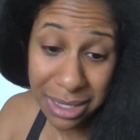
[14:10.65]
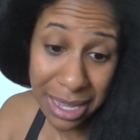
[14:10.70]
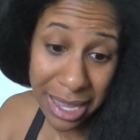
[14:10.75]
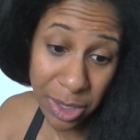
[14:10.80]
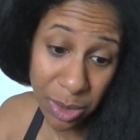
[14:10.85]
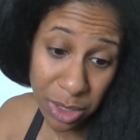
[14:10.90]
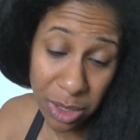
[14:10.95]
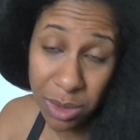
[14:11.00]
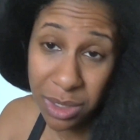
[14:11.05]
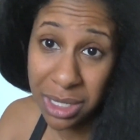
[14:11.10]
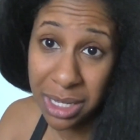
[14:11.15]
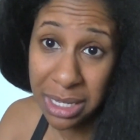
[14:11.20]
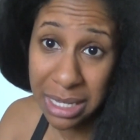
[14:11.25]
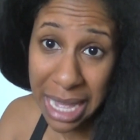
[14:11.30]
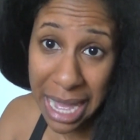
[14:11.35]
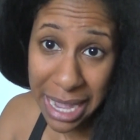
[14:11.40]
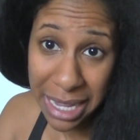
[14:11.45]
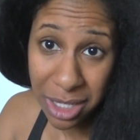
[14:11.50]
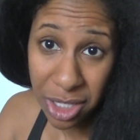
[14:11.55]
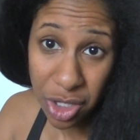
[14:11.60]
That's what it was
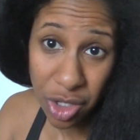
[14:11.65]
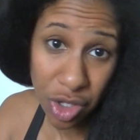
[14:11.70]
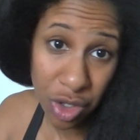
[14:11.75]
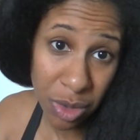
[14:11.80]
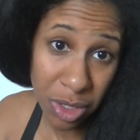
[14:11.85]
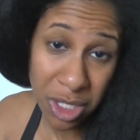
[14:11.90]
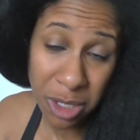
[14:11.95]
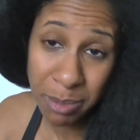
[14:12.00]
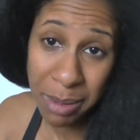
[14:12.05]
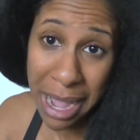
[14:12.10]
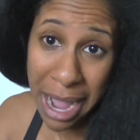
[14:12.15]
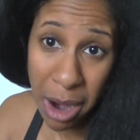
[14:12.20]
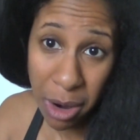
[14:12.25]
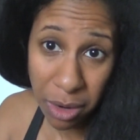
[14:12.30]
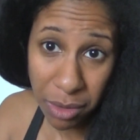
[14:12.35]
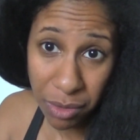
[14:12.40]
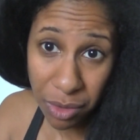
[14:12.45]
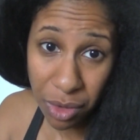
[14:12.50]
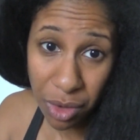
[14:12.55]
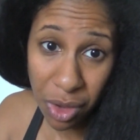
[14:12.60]
designed to do. It's
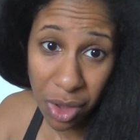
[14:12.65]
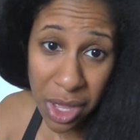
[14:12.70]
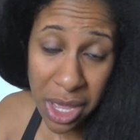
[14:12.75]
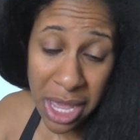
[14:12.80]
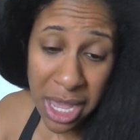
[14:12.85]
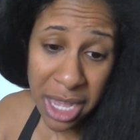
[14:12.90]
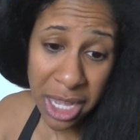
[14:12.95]
powerful,